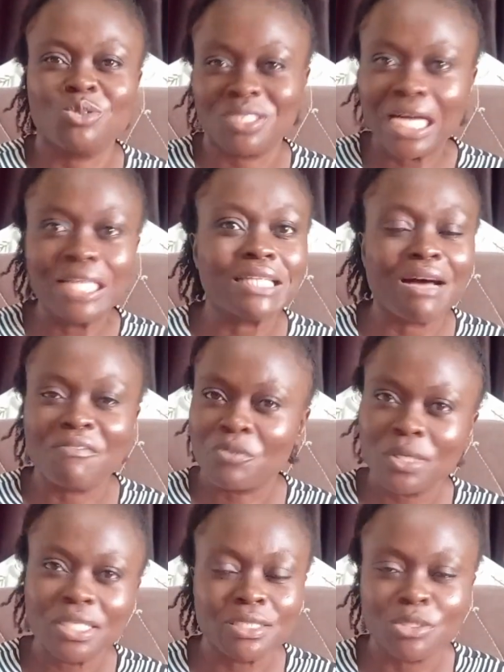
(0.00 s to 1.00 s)
you start
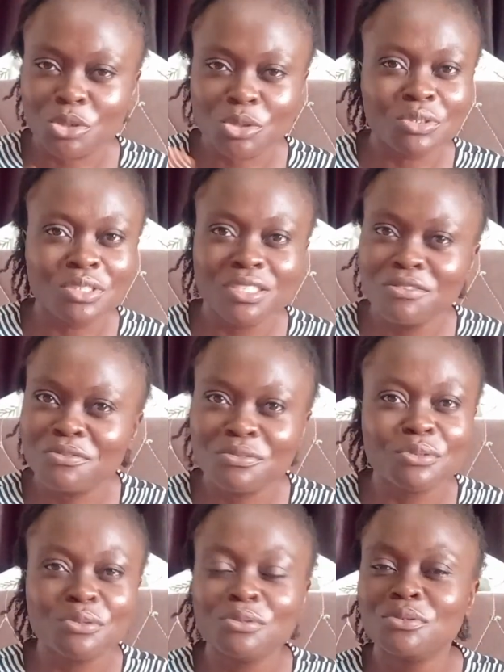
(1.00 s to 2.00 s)
avoiding sugary
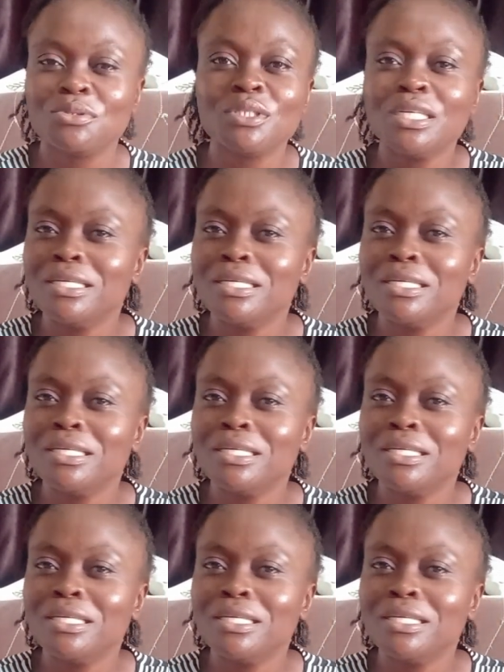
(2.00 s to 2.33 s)
food,